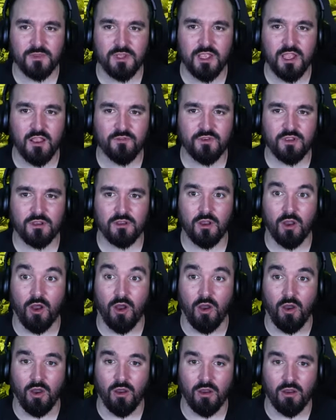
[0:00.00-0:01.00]
I've got,
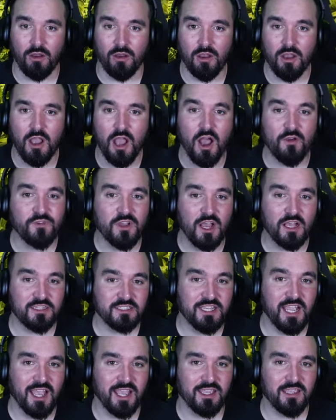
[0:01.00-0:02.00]
oh, I've got to
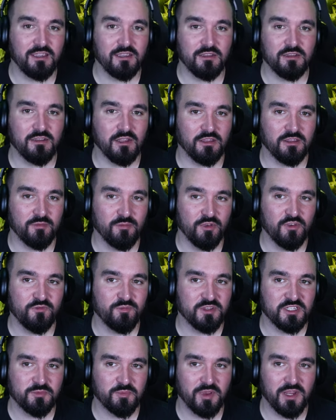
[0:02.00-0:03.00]
say, like the
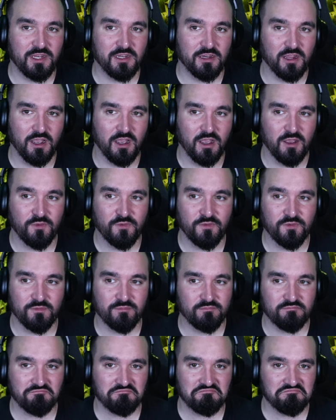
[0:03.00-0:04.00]
movement speed and half,
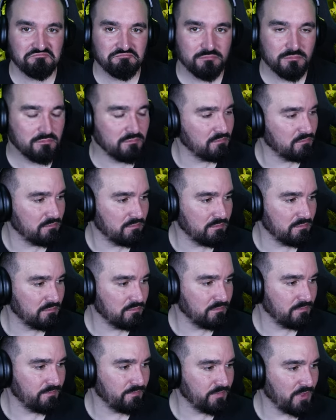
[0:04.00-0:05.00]

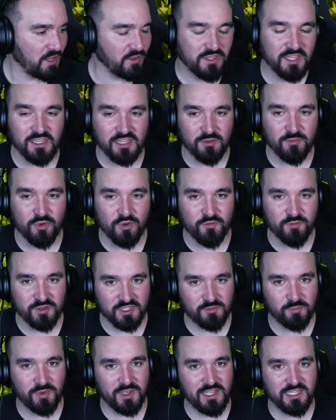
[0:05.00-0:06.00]
I think the movement
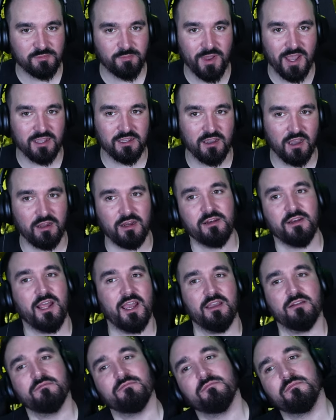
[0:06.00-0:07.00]
speed's bang on
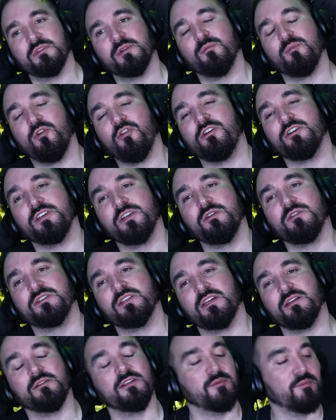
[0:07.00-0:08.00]
now. The more I use
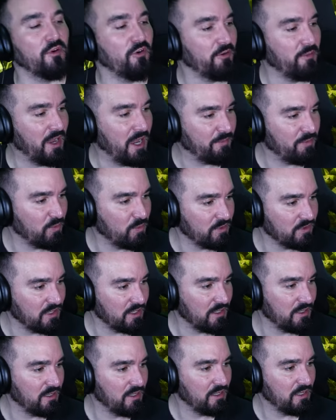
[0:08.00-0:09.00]
it, the more I'm happy with
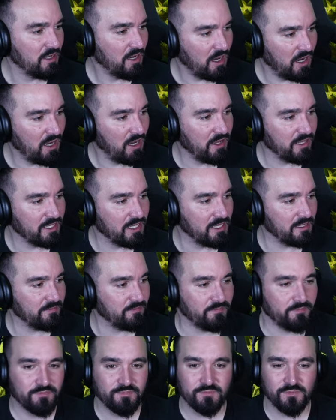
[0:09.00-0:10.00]
it. I like it.
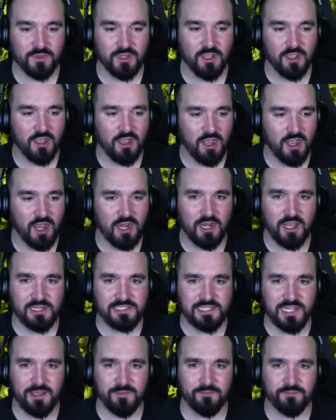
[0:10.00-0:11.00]
I like
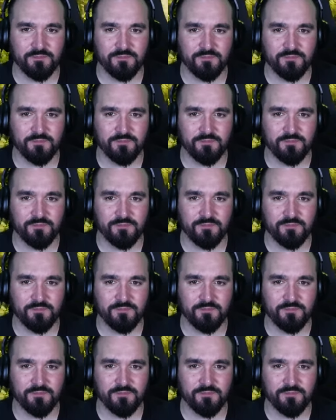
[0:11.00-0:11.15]
them.